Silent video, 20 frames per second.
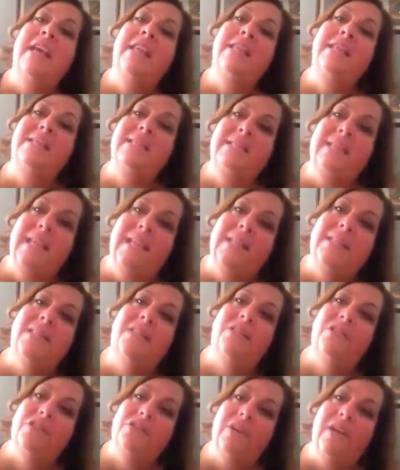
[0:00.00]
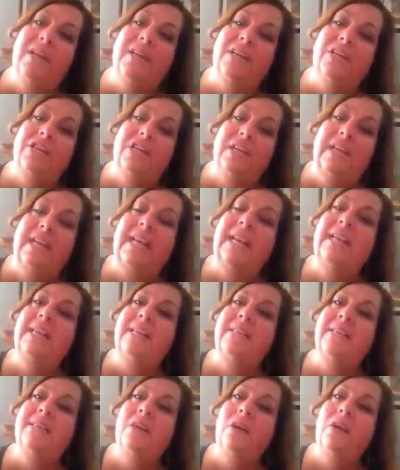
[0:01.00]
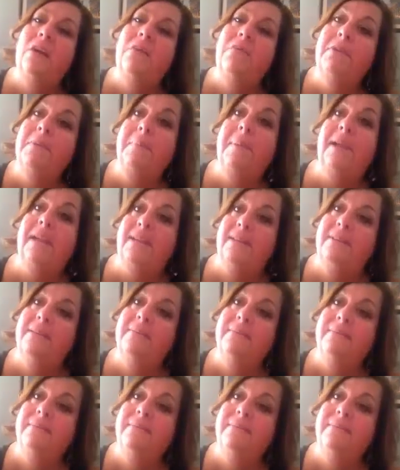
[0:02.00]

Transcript: The 6th strategy is repeat.